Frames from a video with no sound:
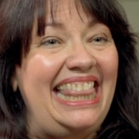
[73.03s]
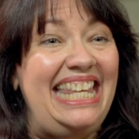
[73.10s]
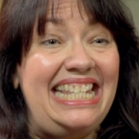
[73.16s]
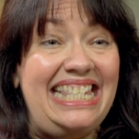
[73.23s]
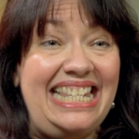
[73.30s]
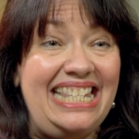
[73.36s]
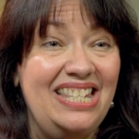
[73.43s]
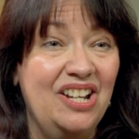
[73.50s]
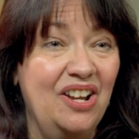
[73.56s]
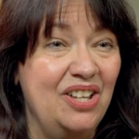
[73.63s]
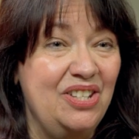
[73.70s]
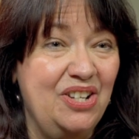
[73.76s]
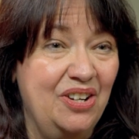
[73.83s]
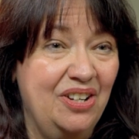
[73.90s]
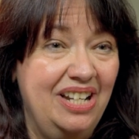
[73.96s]
This is an
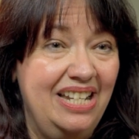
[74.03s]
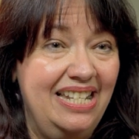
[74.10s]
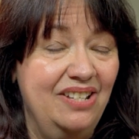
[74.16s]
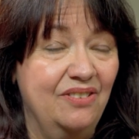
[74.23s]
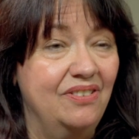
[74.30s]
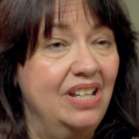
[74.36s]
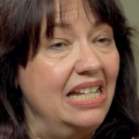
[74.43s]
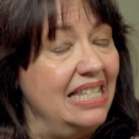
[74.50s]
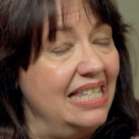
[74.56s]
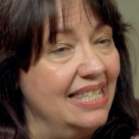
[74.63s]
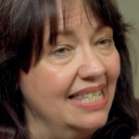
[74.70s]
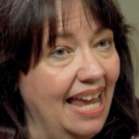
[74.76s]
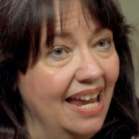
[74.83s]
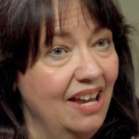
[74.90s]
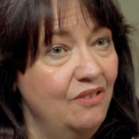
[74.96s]
alternative. It's
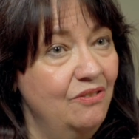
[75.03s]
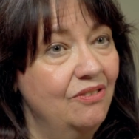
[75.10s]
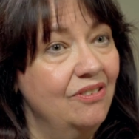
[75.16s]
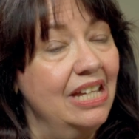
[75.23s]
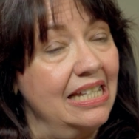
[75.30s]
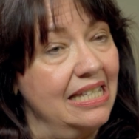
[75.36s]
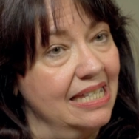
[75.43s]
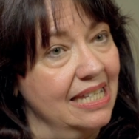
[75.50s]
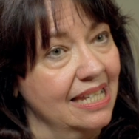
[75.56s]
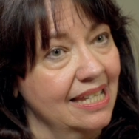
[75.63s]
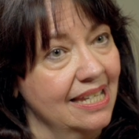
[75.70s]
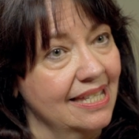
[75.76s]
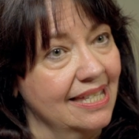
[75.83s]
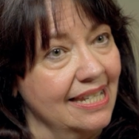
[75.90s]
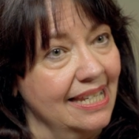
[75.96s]
safe, it's
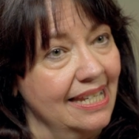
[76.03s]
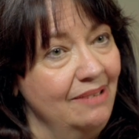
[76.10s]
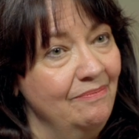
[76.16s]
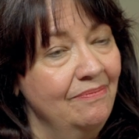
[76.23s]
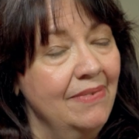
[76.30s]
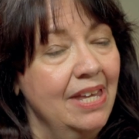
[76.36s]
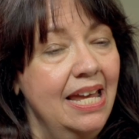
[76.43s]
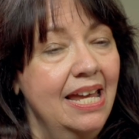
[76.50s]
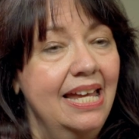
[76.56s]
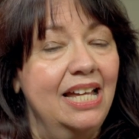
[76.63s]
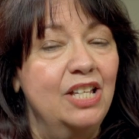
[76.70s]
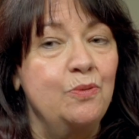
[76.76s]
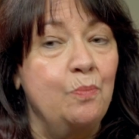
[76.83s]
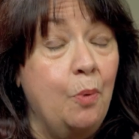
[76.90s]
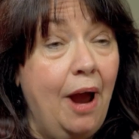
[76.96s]
easy,
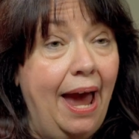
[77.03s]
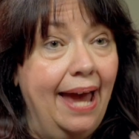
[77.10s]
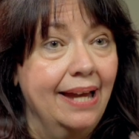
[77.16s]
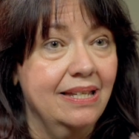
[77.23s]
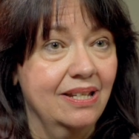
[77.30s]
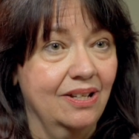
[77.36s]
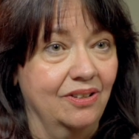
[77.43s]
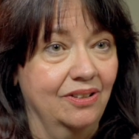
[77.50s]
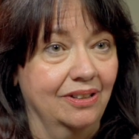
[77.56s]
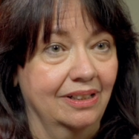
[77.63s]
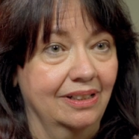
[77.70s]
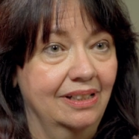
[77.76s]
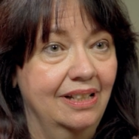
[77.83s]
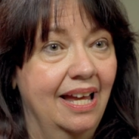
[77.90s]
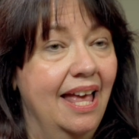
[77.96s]
it's
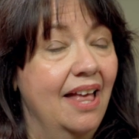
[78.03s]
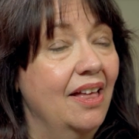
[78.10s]
practical.